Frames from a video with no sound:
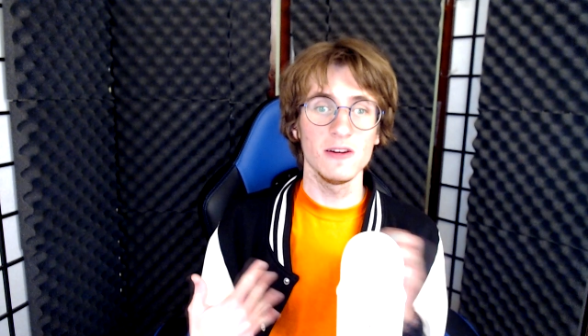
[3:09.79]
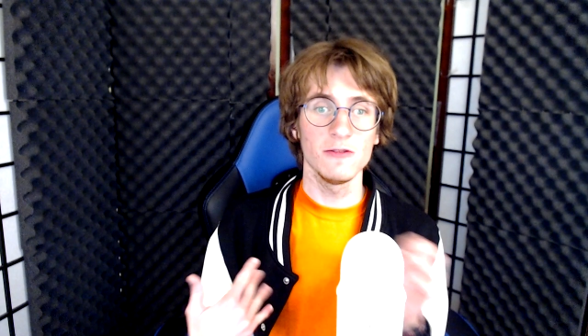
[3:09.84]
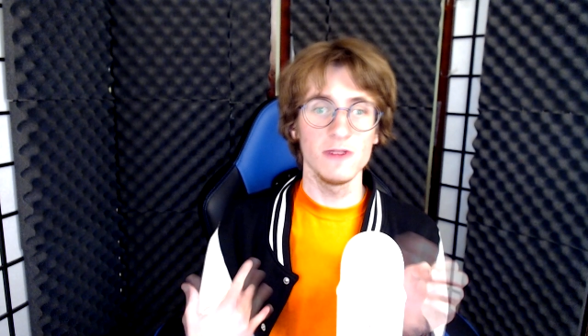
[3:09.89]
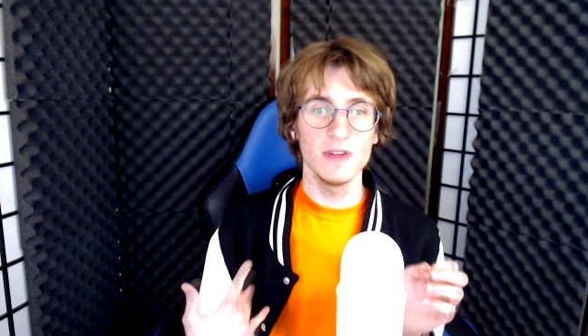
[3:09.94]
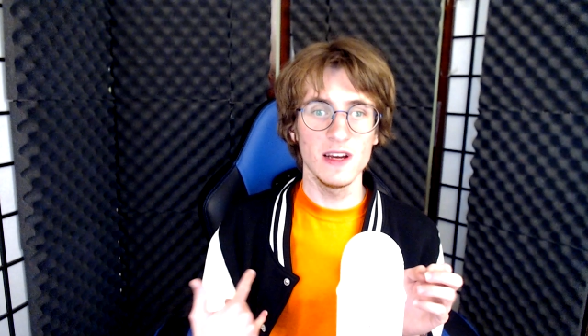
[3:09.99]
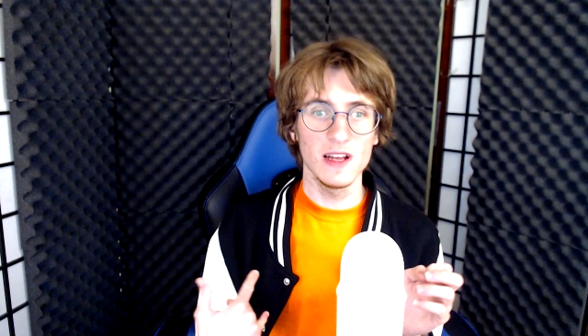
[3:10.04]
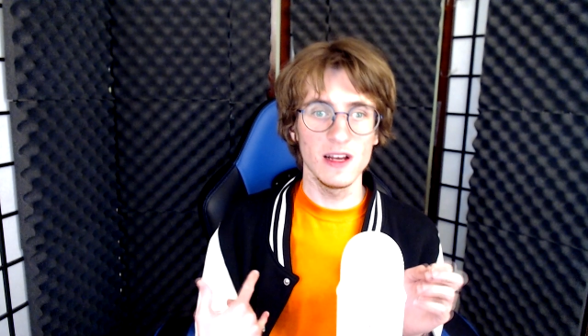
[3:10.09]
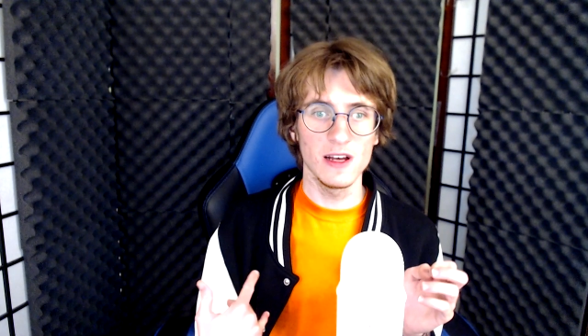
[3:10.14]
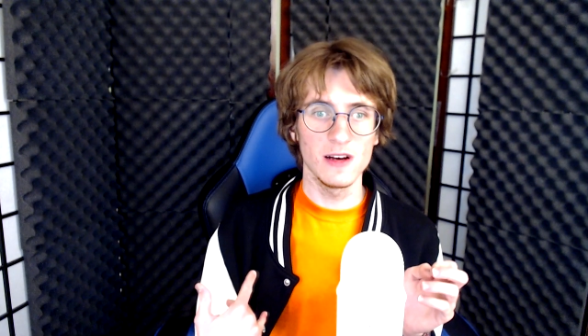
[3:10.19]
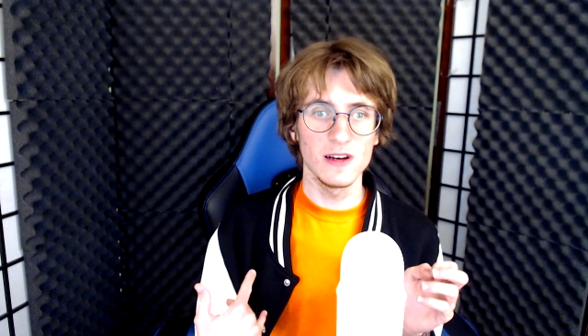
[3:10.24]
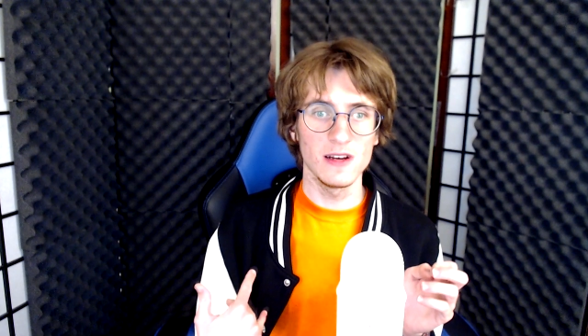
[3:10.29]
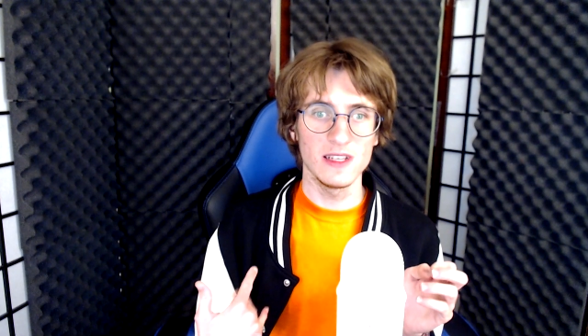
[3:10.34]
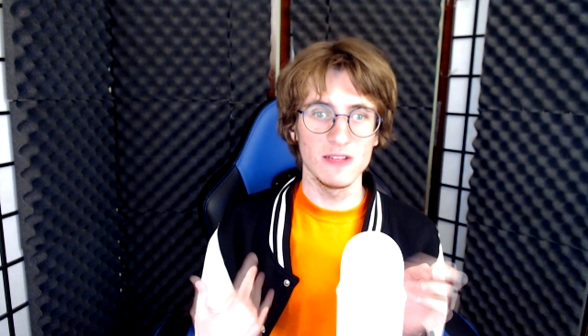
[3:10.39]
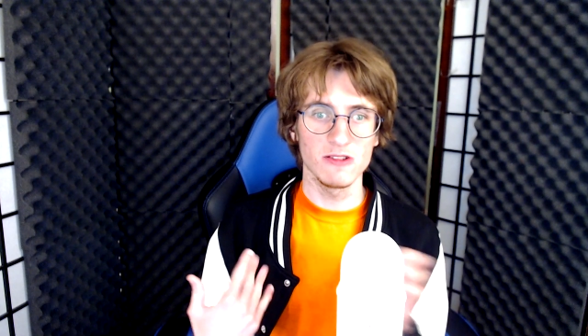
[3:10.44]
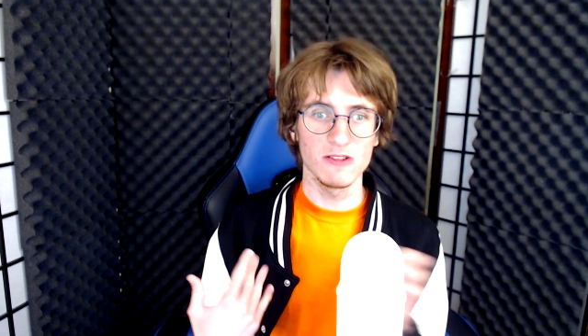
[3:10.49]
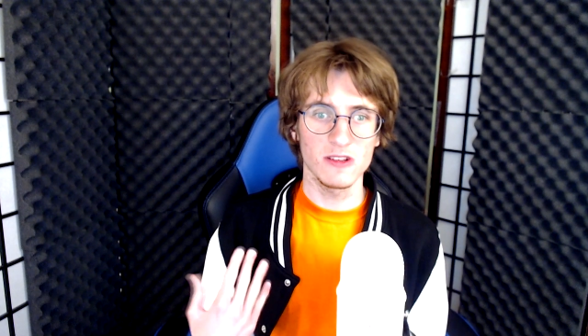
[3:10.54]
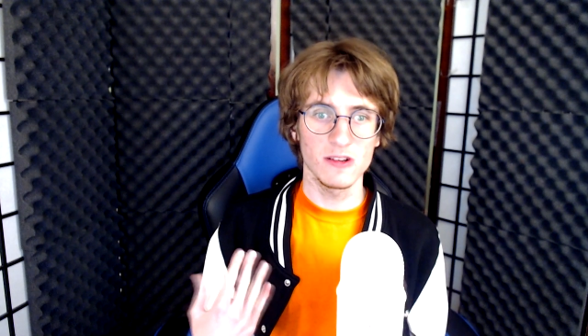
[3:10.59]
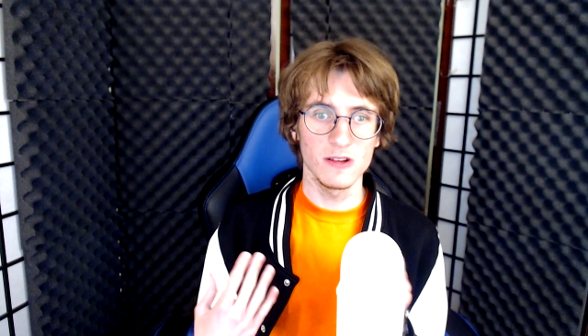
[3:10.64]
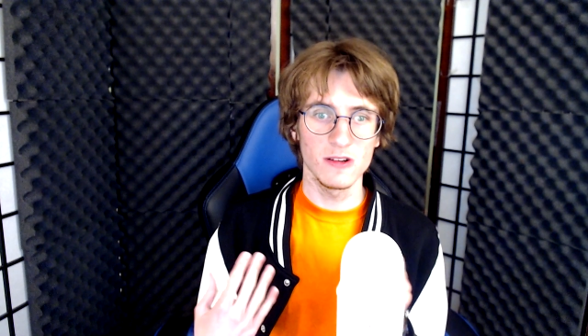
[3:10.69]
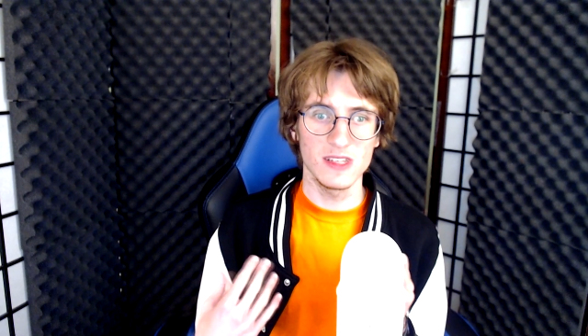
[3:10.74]
I realised
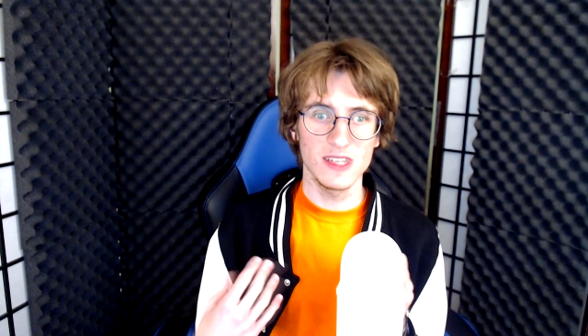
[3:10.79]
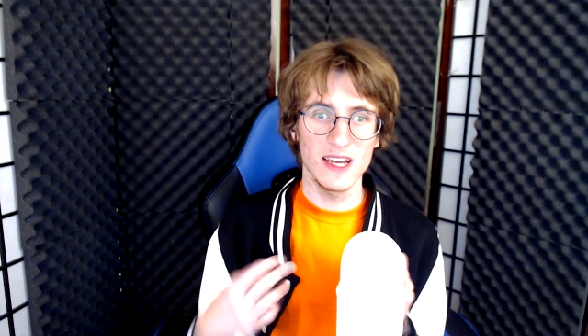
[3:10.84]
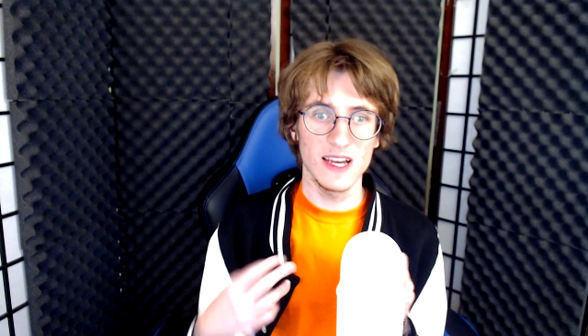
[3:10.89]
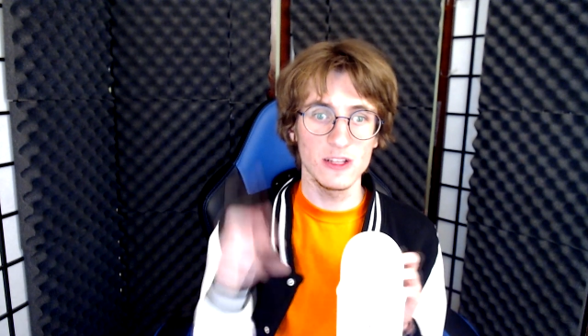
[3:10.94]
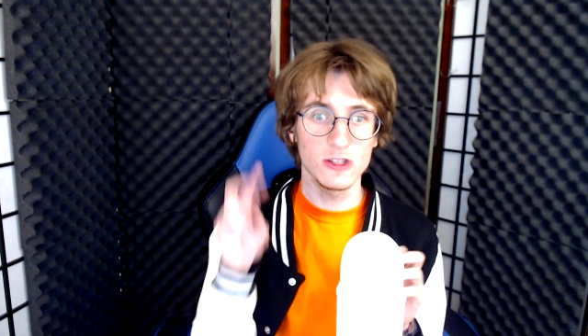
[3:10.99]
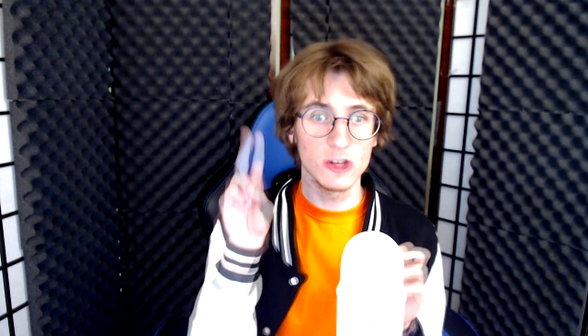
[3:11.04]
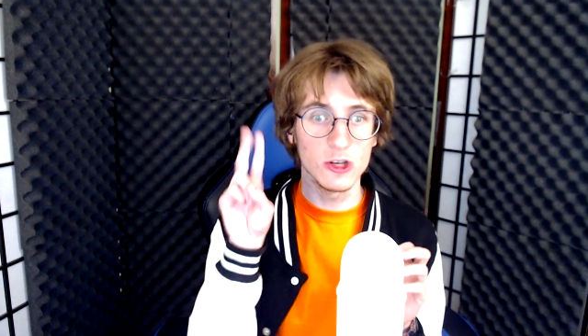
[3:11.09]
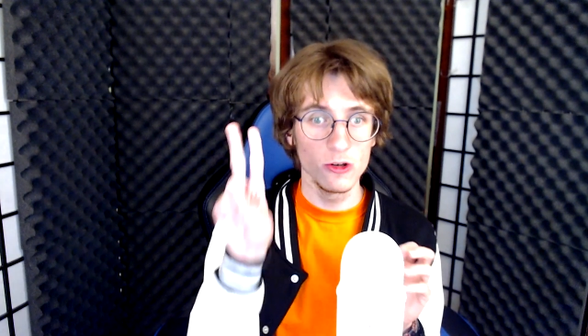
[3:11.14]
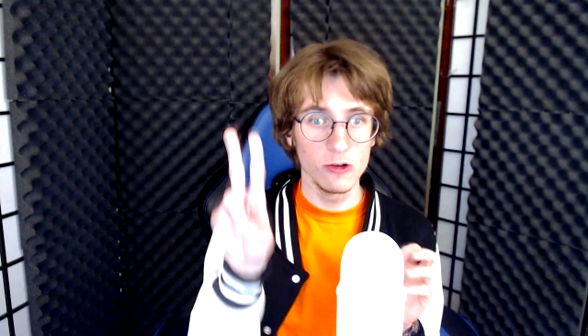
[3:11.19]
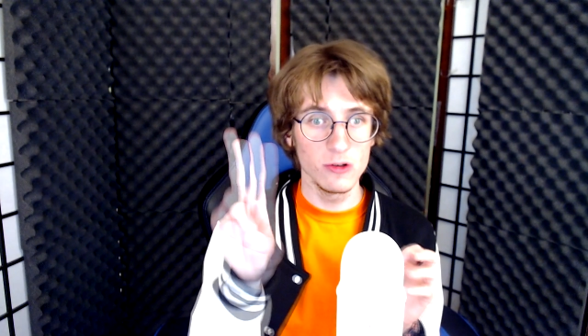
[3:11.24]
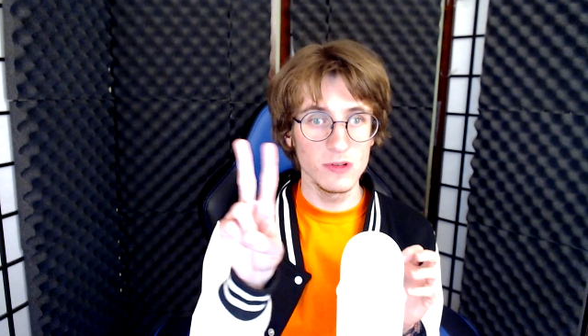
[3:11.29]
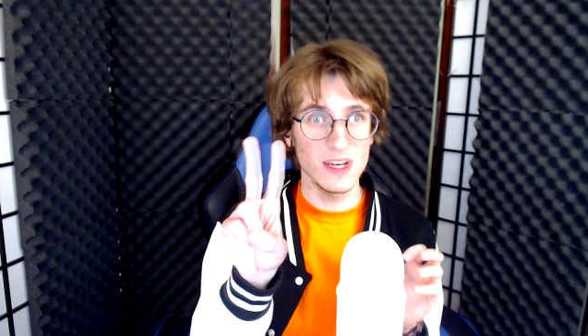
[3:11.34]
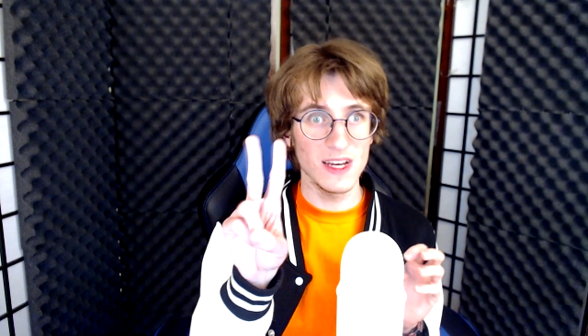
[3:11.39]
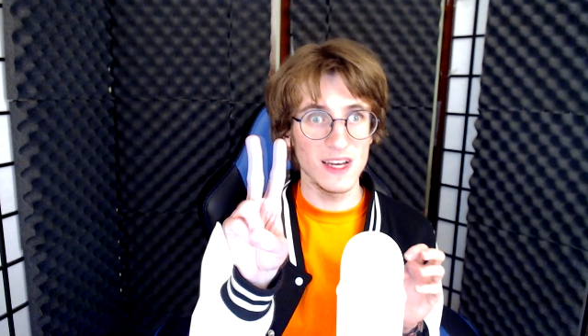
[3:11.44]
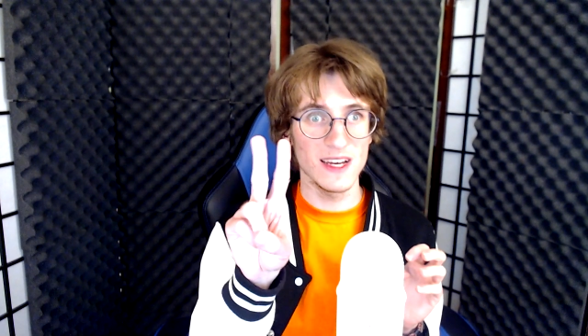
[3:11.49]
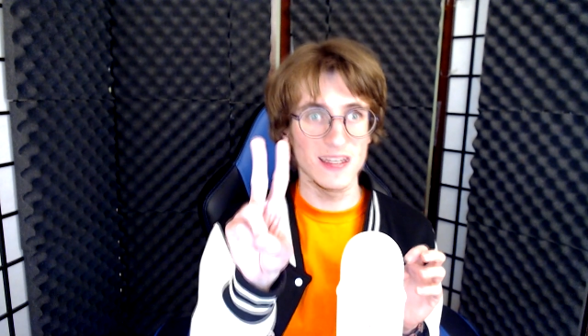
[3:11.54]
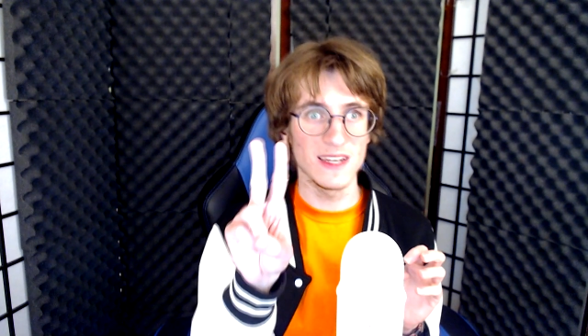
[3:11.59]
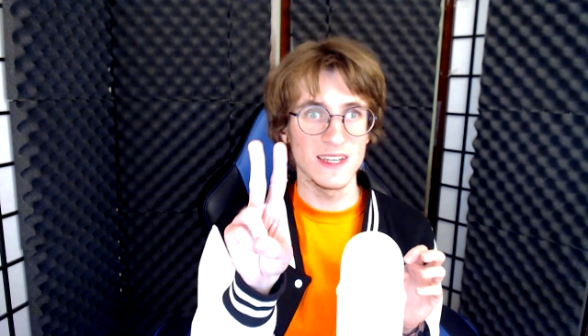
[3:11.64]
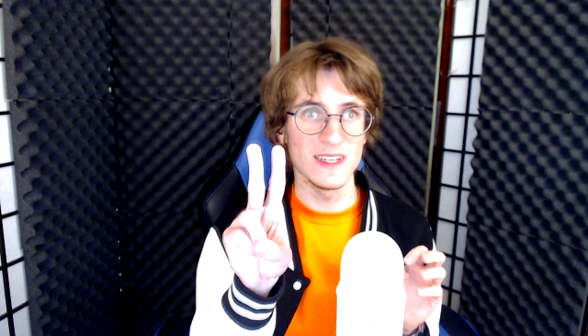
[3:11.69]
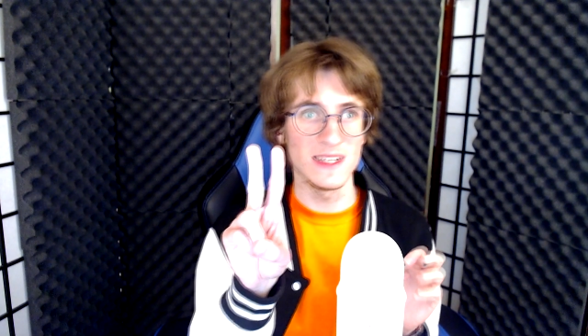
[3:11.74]
it was going to take 2
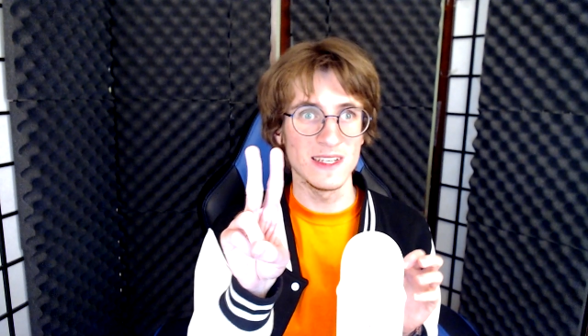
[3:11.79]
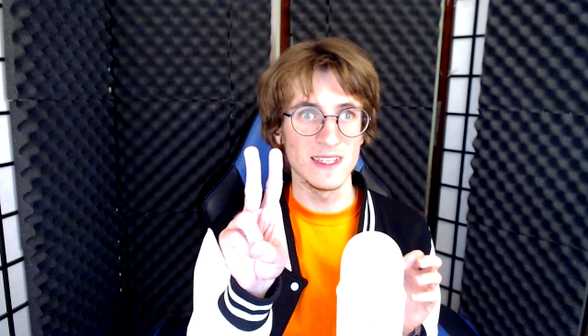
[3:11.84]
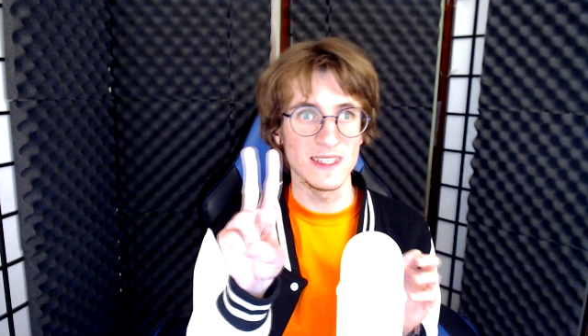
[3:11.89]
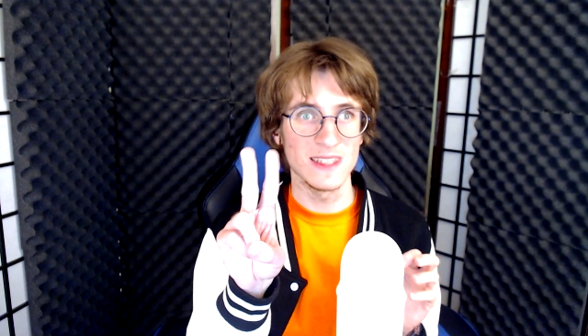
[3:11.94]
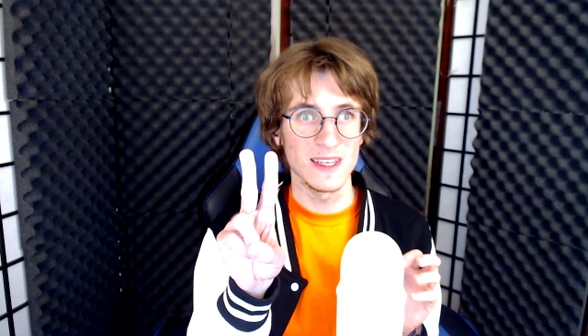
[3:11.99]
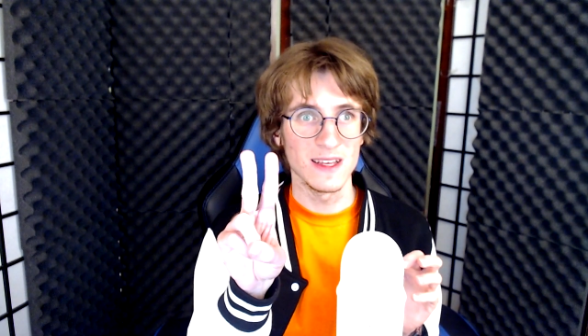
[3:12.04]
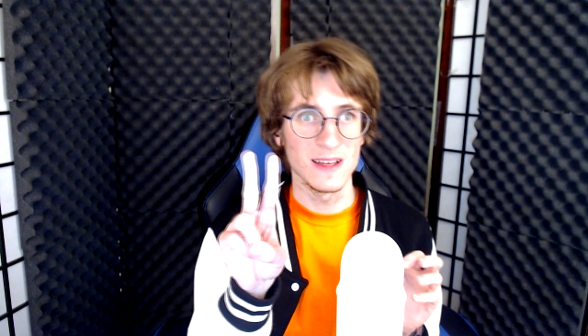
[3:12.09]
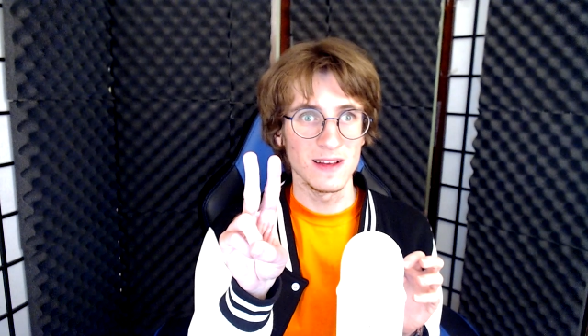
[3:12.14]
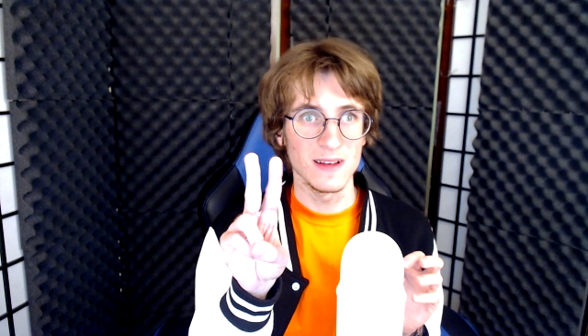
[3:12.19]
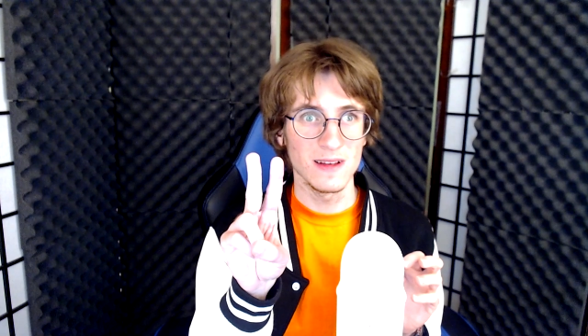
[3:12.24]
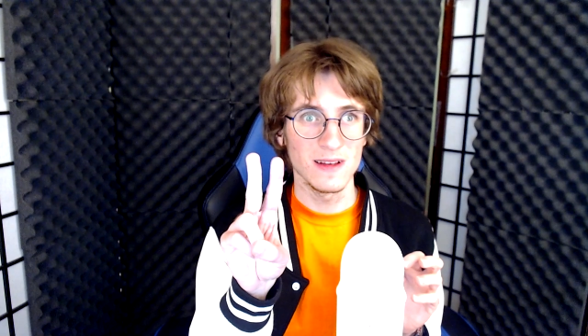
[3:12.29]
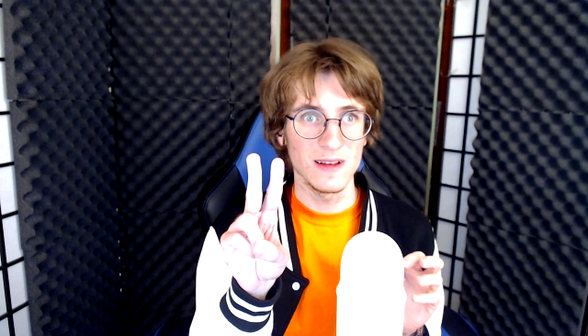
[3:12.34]
days.